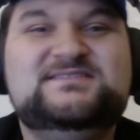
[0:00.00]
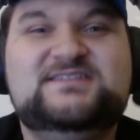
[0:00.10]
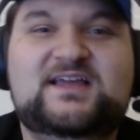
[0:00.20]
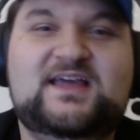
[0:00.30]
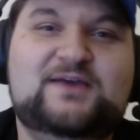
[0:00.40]

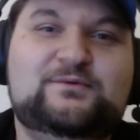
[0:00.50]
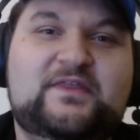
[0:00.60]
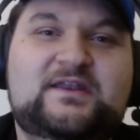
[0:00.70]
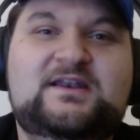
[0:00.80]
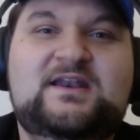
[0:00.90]
again with
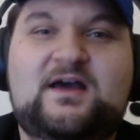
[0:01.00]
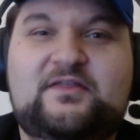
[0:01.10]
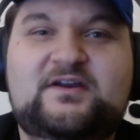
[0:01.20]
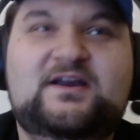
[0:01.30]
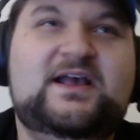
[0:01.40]

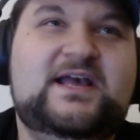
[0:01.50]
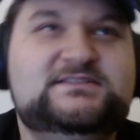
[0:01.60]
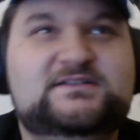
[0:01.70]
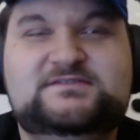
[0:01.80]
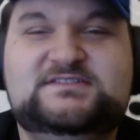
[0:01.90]
another Age
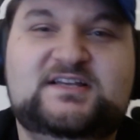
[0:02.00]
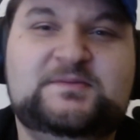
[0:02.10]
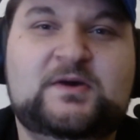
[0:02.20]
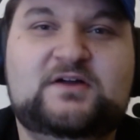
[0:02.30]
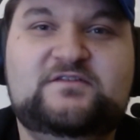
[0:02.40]
of
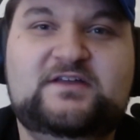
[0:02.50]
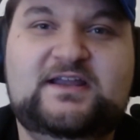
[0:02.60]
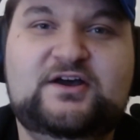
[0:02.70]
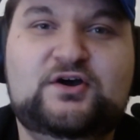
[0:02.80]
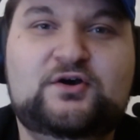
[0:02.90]
Sigmar
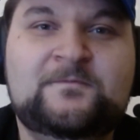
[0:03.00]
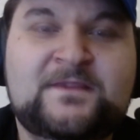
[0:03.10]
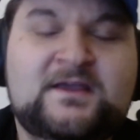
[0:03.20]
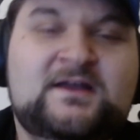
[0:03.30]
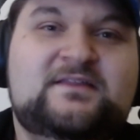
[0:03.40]
video.
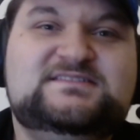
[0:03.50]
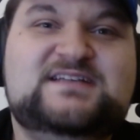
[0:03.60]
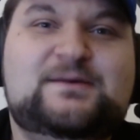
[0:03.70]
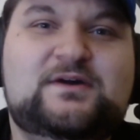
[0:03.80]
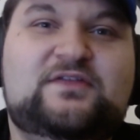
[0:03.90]
This
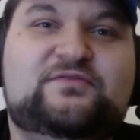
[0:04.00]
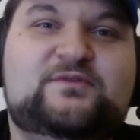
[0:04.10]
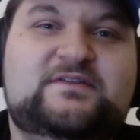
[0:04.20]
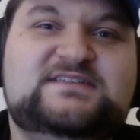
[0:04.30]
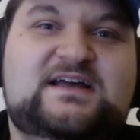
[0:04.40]
time we're going to
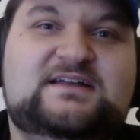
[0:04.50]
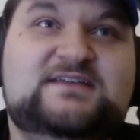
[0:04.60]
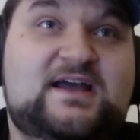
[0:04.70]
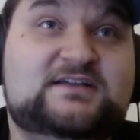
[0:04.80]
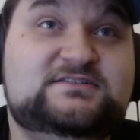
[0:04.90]
throw this out to
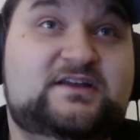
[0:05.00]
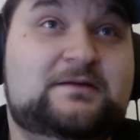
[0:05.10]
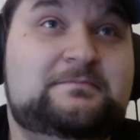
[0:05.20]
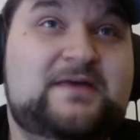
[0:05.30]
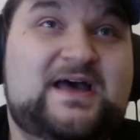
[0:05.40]
actually our
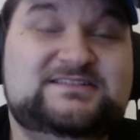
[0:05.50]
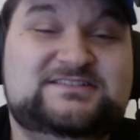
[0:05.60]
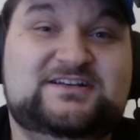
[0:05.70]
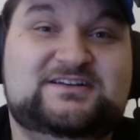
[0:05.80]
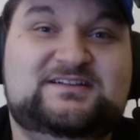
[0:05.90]

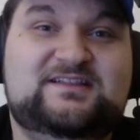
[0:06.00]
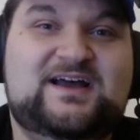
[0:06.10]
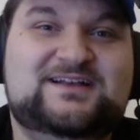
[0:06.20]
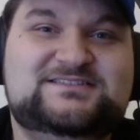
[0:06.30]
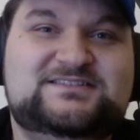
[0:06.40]
Master
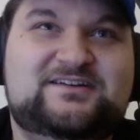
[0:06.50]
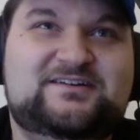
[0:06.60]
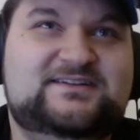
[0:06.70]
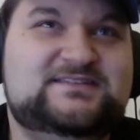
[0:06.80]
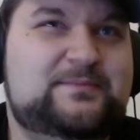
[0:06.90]
Class
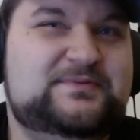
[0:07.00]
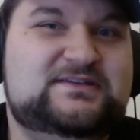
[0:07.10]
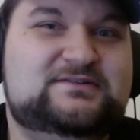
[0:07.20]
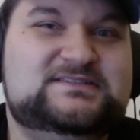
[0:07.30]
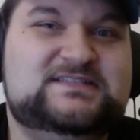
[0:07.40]
series,
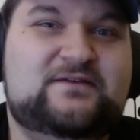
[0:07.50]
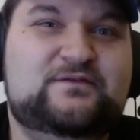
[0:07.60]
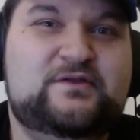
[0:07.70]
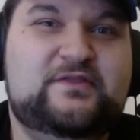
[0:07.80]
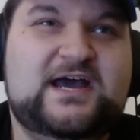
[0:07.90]
episode
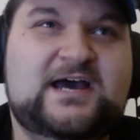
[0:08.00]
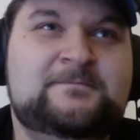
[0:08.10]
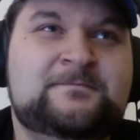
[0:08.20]
7 in that.